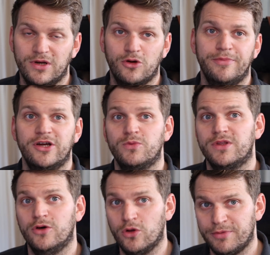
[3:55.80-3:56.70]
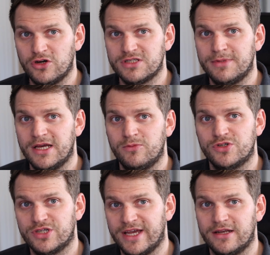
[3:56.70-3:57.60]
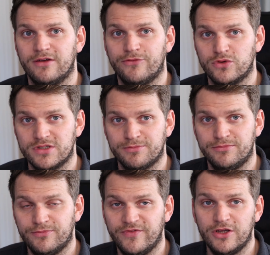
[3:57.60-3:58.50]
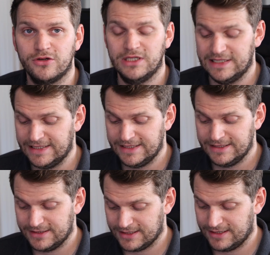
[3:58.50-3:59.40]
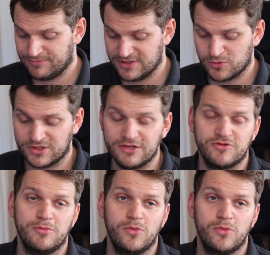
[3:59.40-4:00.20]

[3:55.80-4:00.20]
when I compare it with the old power supply, which I had in the first video, um, this one gives